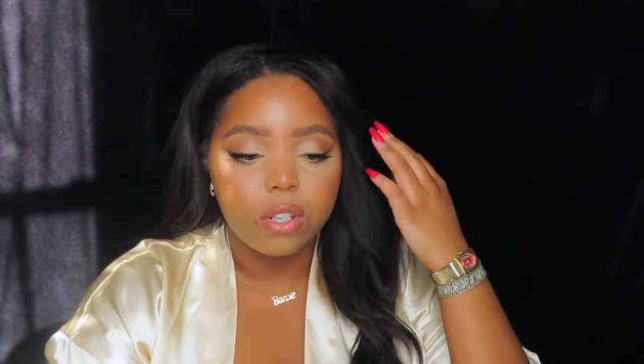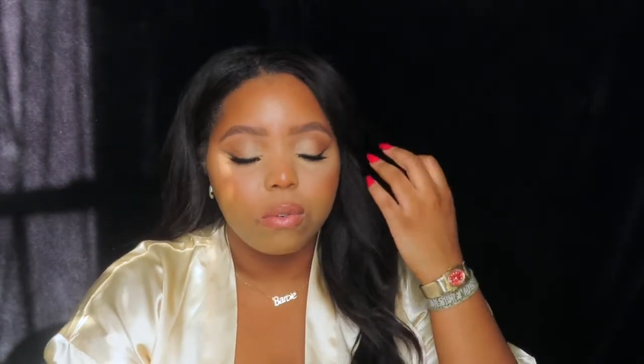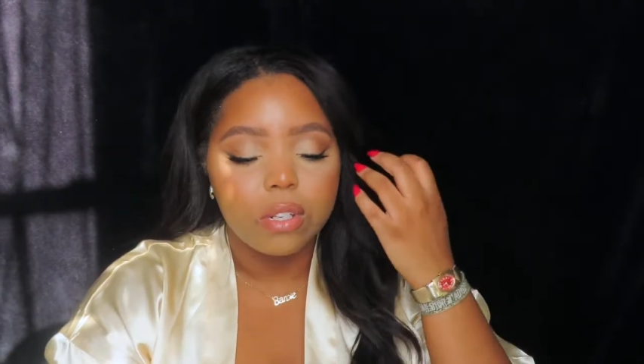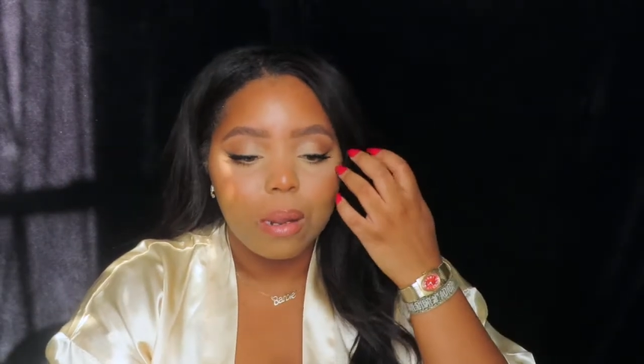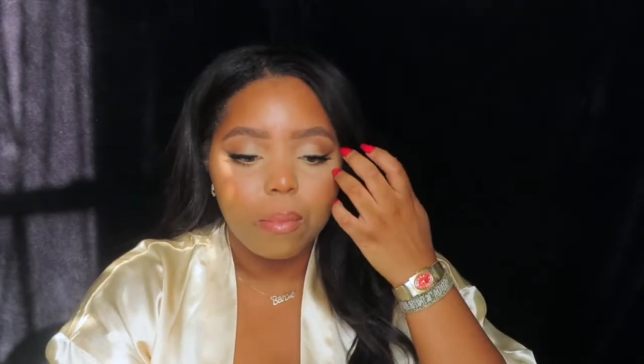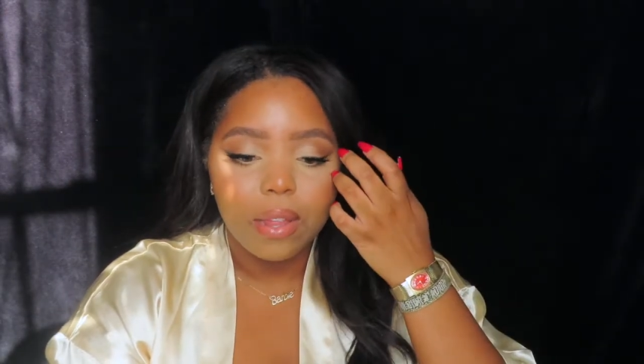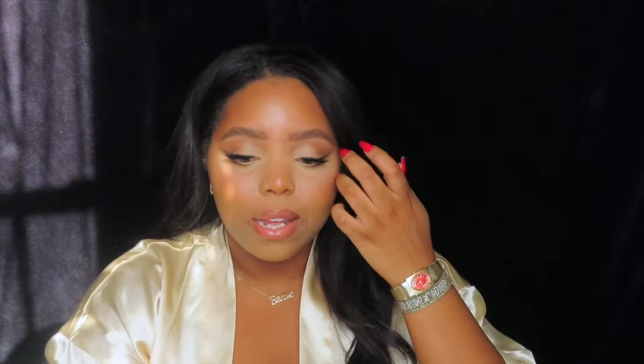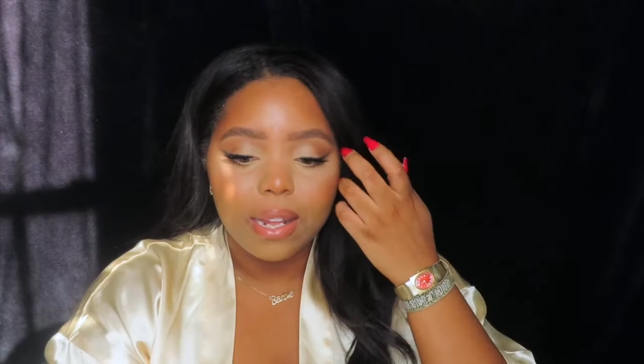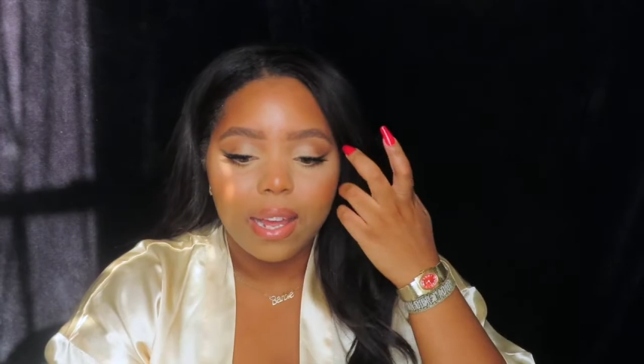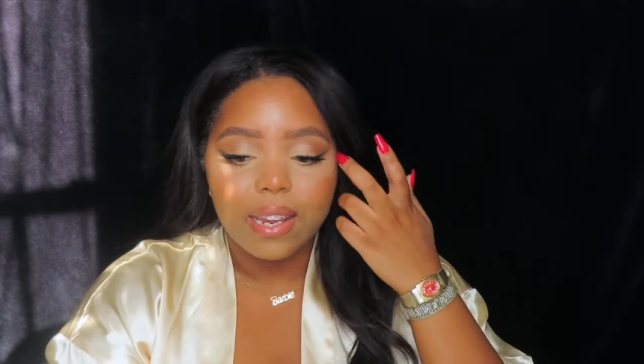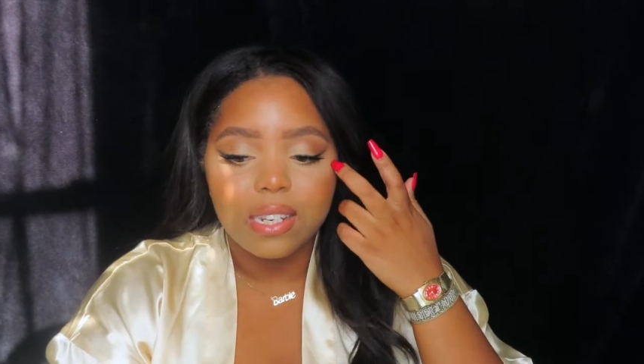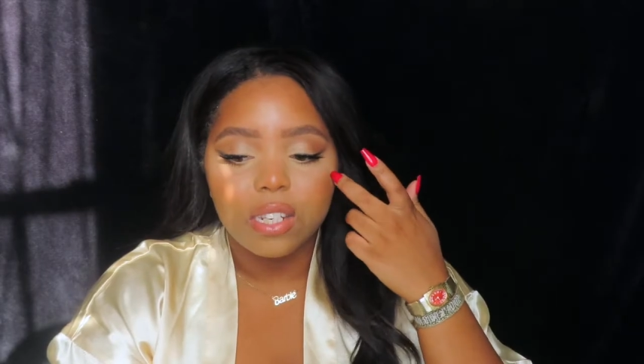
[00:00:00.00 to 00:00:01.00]
So something
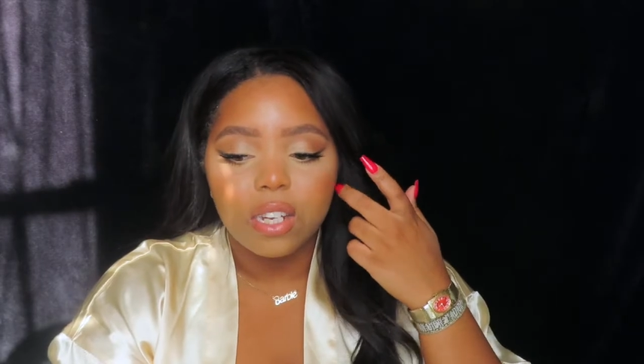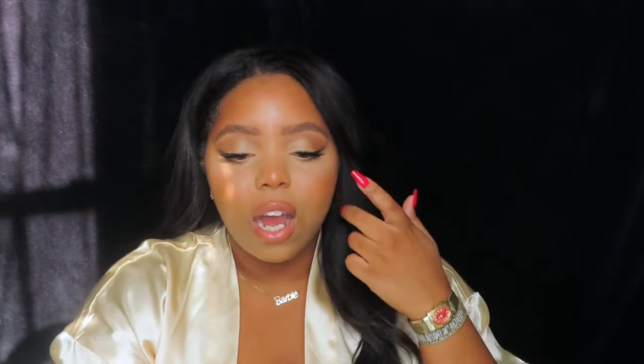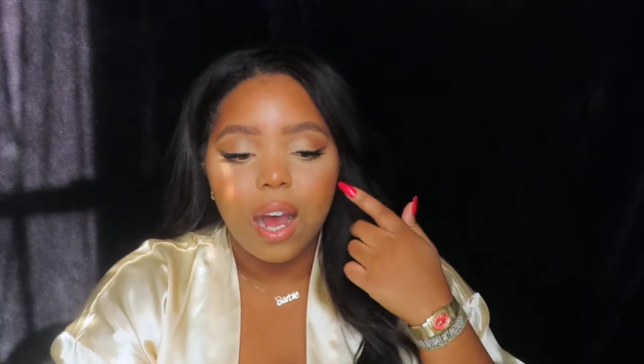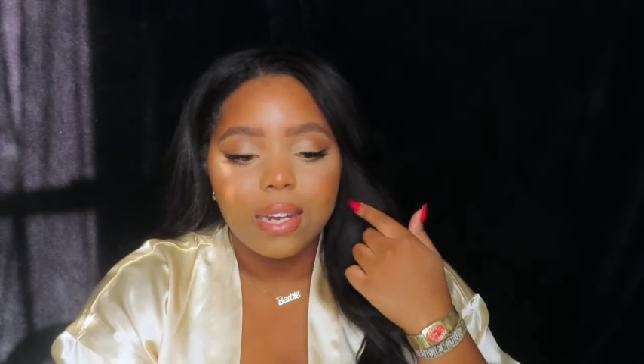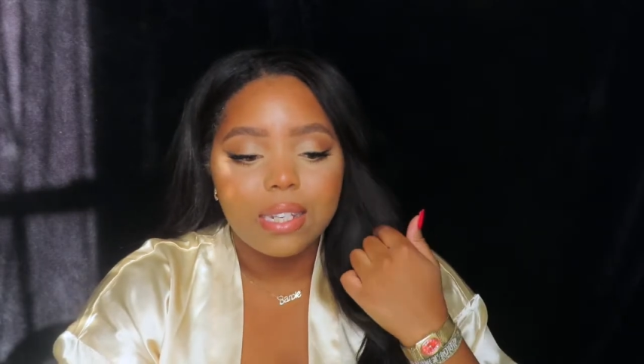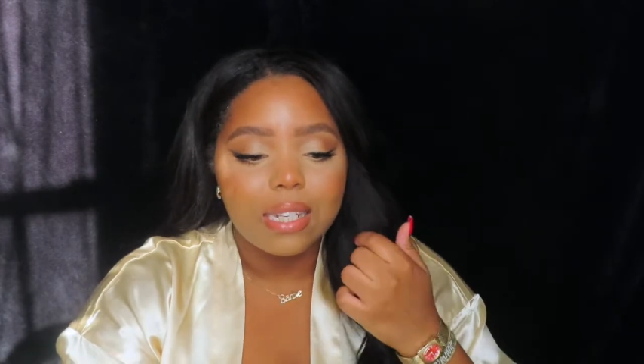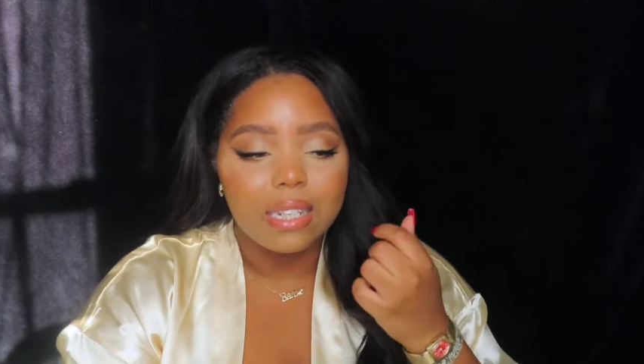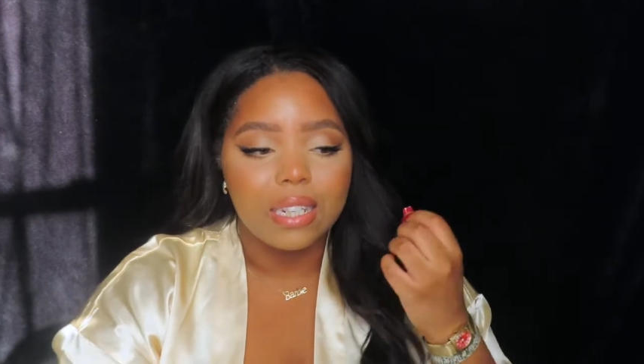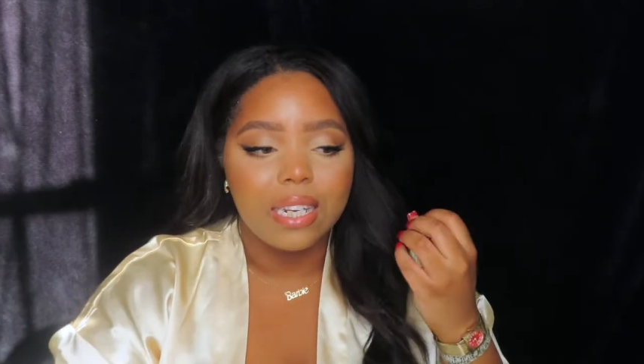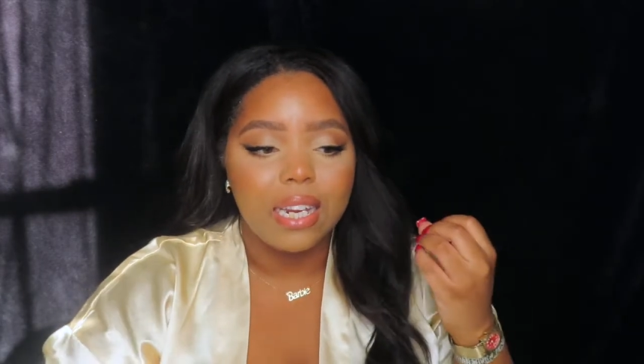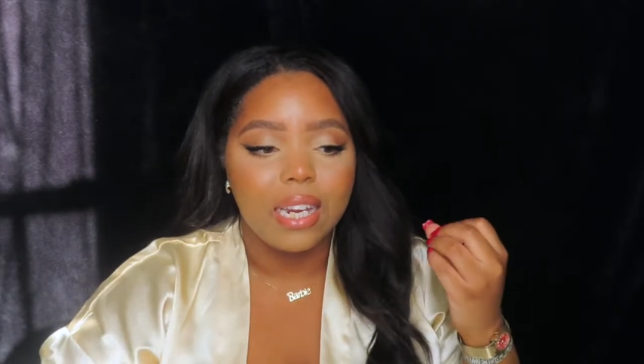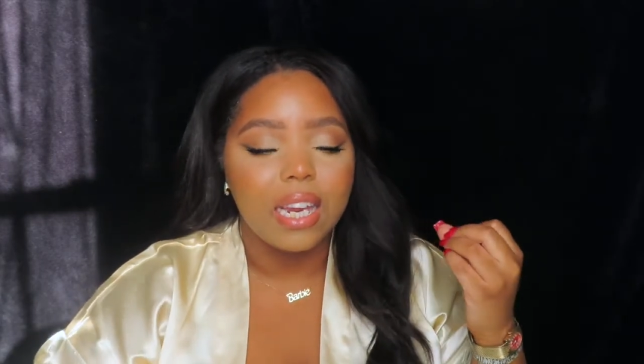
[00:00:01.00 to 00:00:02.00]
that is
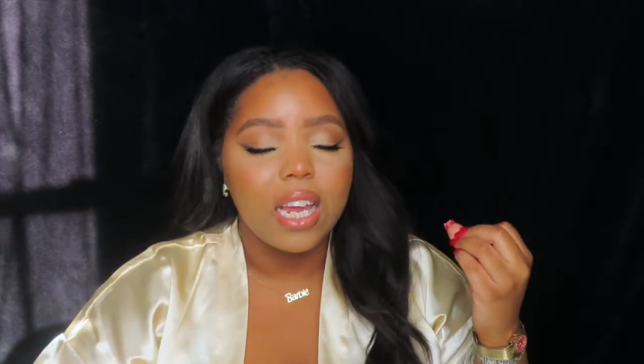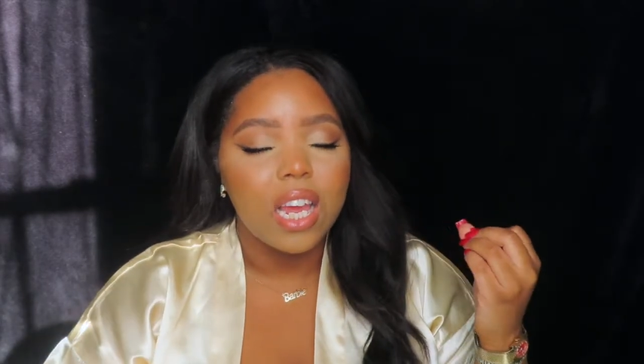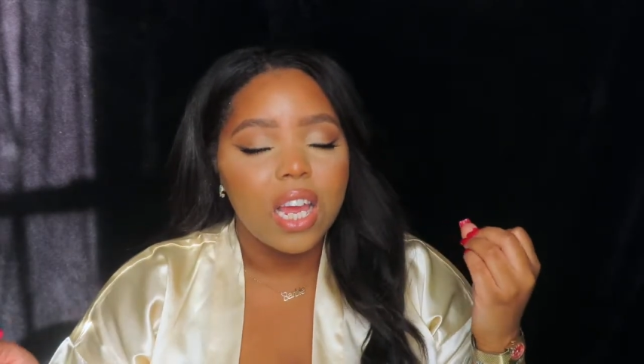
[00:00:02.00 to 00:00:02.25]
constantly